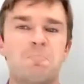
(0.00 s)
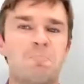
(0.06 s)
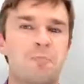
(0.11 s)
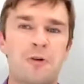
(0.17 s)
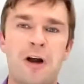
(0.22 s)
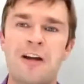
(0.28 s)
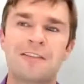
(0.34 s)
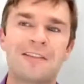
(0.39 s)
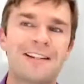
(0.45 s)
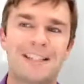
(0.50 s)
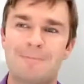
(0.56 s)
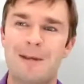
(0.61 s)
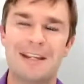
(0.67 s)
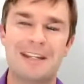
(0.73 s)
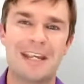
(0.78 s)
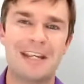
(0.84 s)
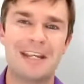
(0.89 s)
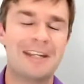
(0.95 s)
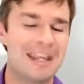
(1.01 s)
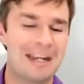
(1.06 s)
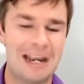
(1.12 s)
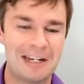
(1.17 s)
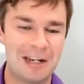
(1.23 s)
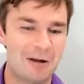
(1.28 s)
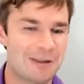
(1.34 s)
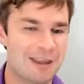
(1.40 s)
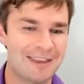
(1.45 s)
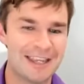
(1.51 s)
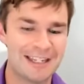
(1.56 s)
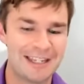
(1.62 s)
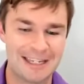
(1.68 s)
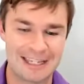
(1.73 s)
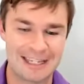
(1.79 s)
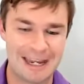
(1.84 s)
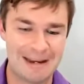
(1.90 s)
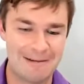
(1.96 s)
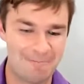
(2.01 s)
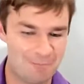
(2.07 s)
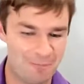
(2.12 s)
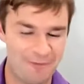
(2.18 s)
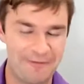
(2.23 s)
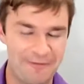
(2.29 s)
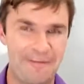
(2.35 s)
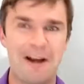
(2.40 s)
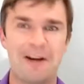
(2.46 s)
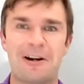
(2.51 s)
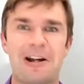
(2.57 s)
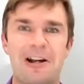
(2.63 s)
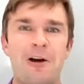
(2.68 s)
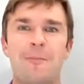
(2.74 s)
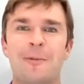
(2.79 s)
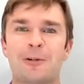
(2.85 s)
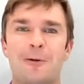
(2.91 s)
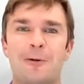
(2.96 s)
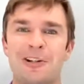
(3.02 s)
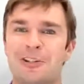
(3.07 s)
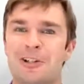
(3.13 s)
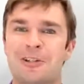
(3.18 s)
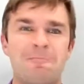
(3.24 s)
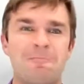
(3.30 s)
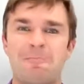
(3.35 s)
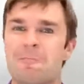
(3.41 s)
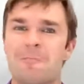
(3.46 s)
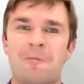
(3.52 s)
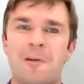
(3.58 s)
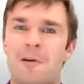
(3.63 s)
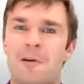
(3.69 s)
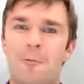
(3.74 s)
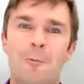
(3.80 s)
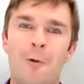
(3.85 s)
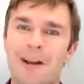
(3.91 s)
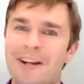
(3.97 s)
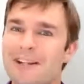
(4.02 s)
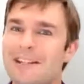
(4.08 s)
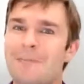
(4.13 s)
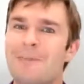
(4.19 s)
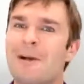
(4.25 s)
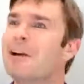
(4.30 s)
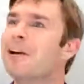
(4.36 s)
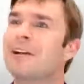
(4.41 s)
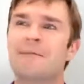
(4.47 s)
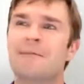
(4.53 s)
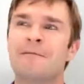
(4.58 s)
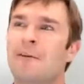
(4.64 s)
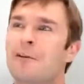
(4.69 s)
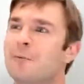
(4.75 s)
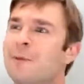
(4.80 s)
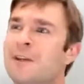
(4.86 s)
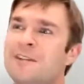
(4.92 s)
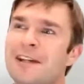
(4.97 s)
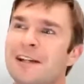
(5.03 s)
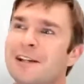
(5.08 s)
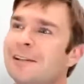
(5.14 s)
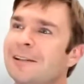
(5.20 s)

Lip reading: broadly speaking, and I know that this is a very open question, what is American folk music?